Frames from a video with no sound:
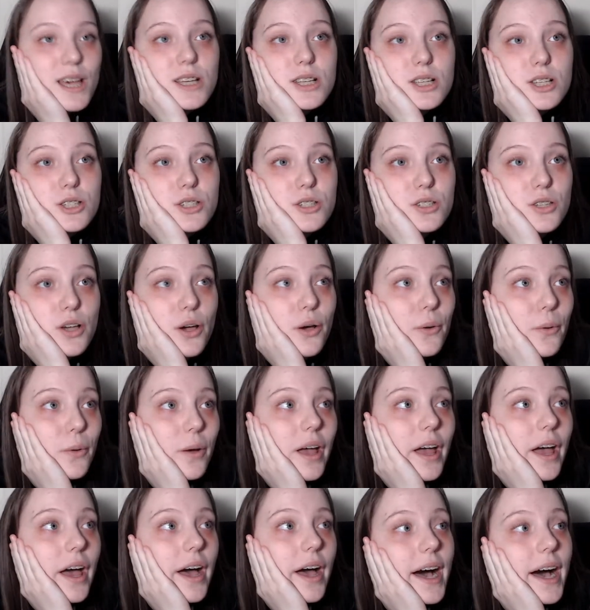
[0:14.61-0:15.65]
So,
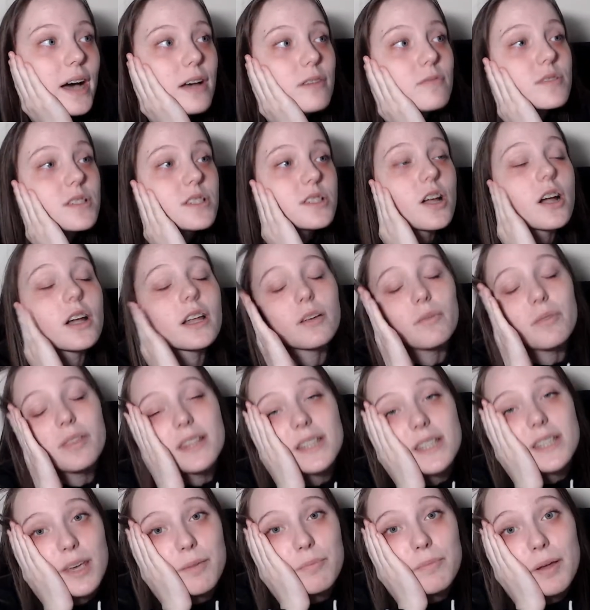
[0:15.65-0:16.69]
starting with
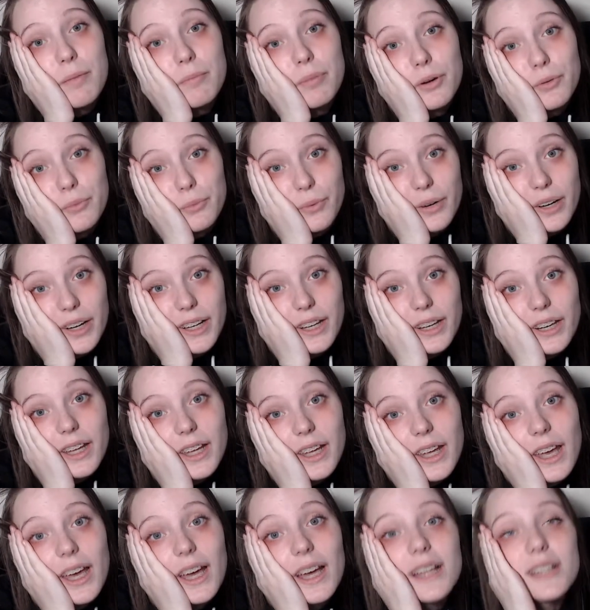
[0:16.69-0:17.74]
tip number one,
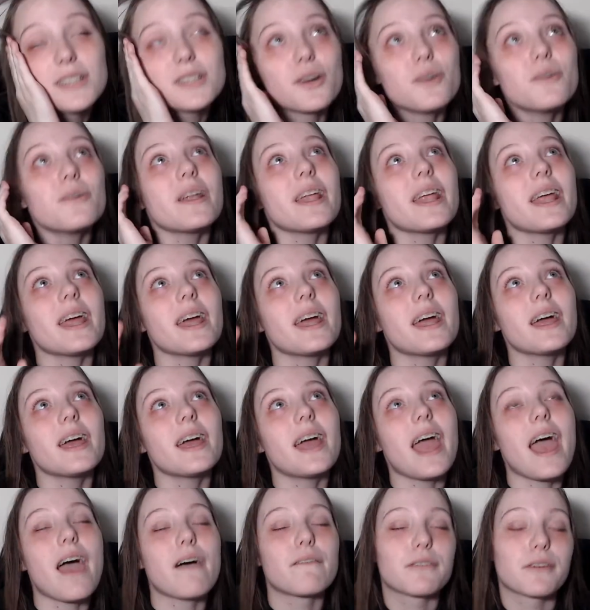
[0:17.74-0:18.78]
don't
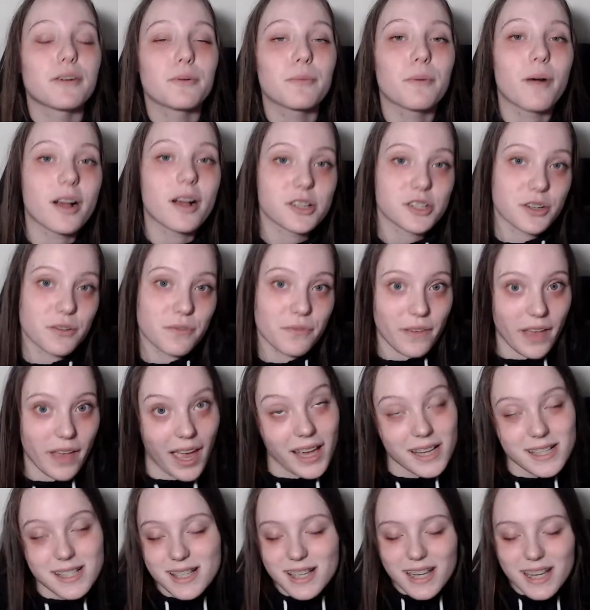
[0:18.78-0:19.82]
ever wash your
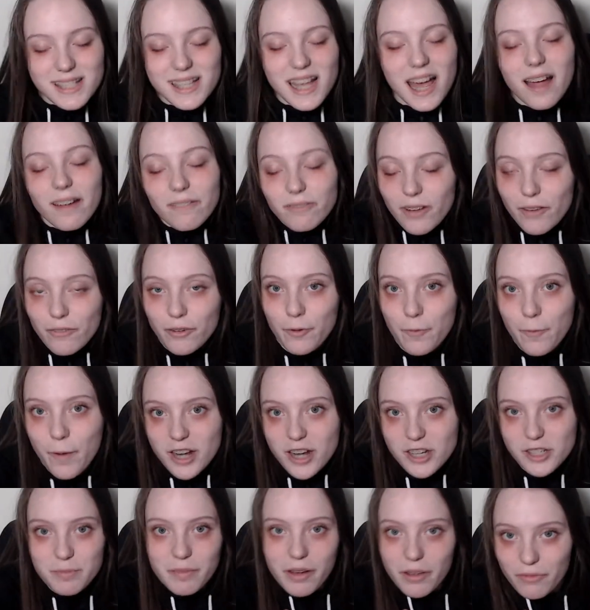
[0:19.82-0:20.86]
face, because I've never
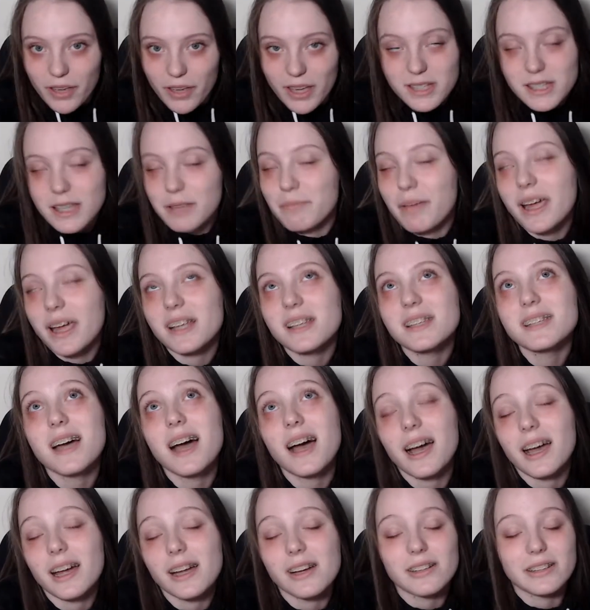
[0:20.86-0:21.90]
washed my face in my
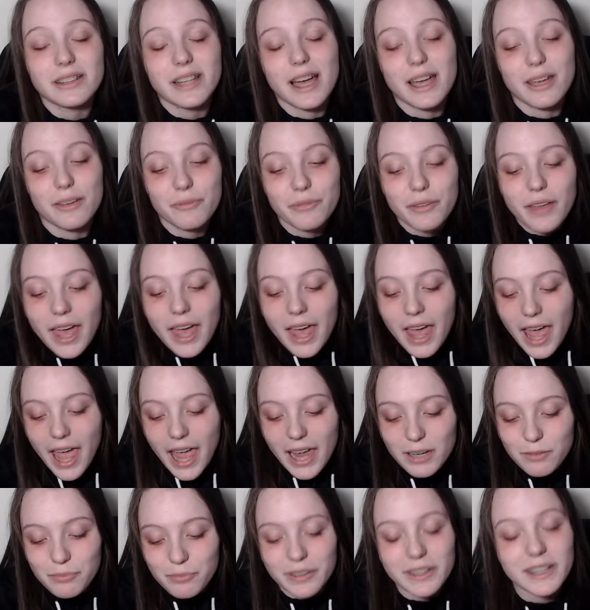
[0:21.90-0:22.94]
entire life.
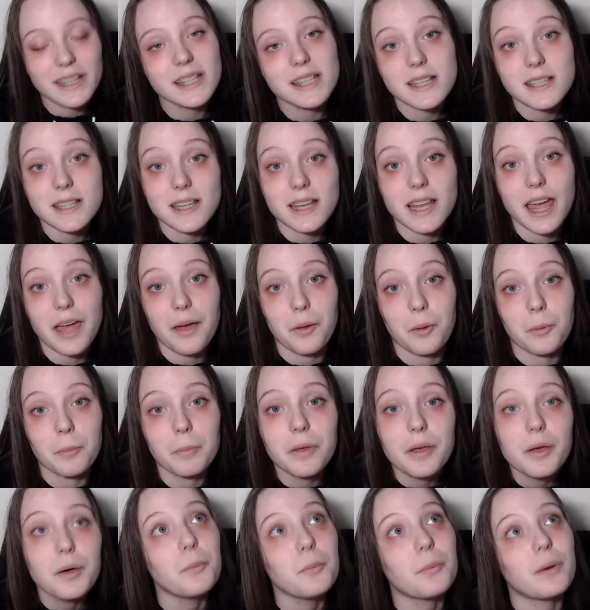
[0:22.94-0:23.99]
It really doesn't help.
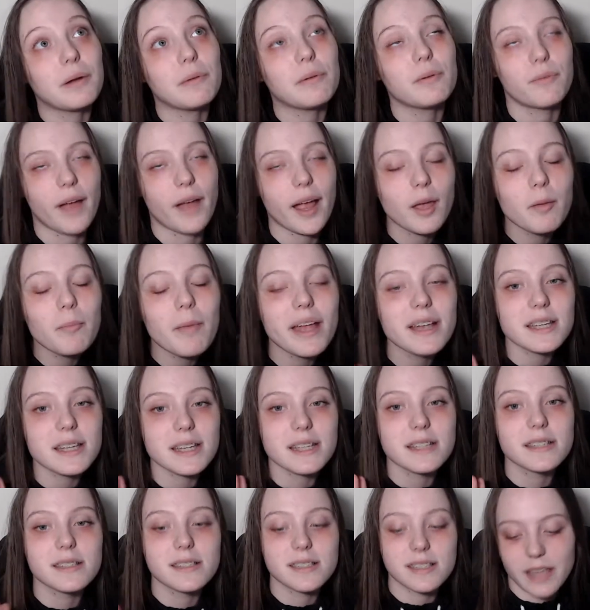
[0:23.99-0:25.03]
What I would recommend
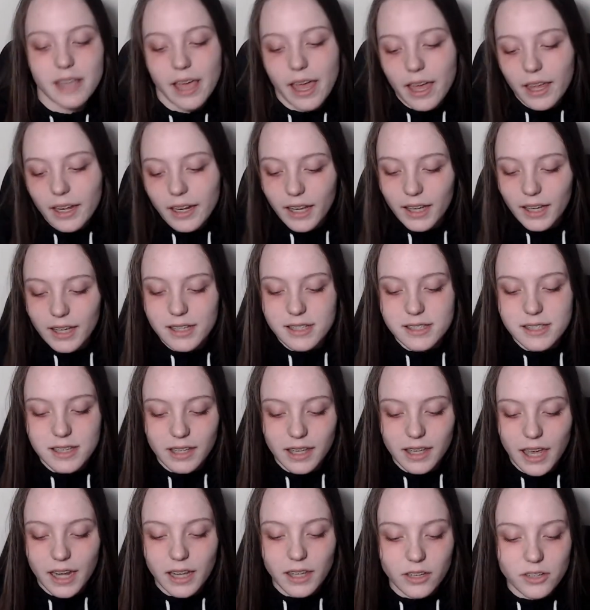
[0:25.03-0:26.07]
instead is
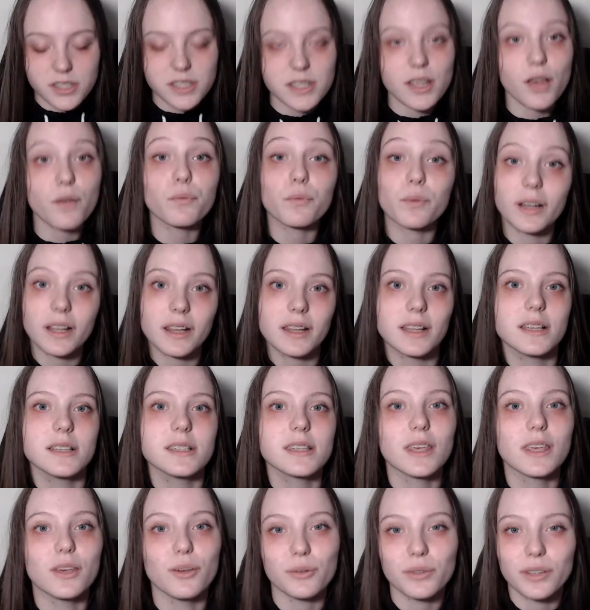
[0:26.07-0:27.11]
getting yourself one of these
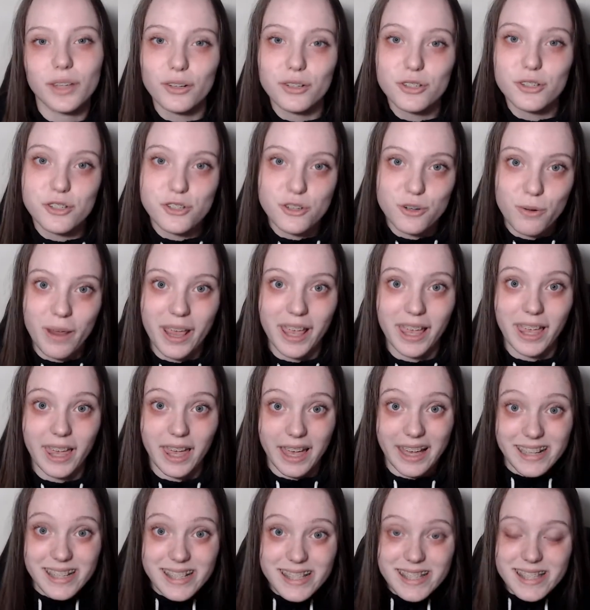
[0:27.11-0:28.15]
cute little
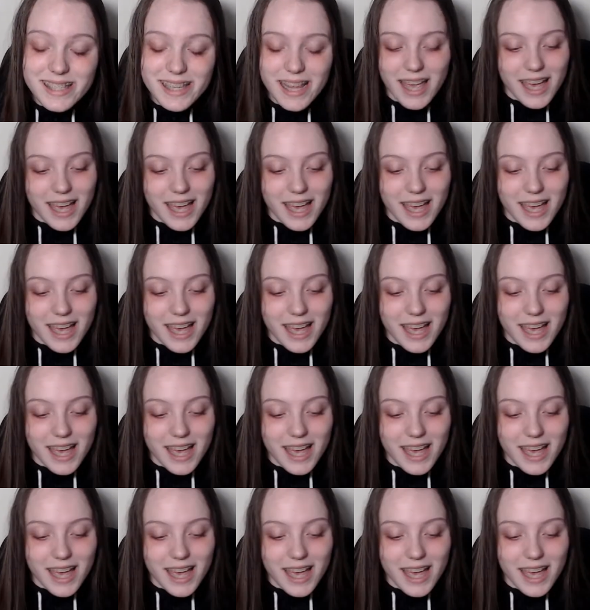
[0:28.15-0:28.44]
trinkets.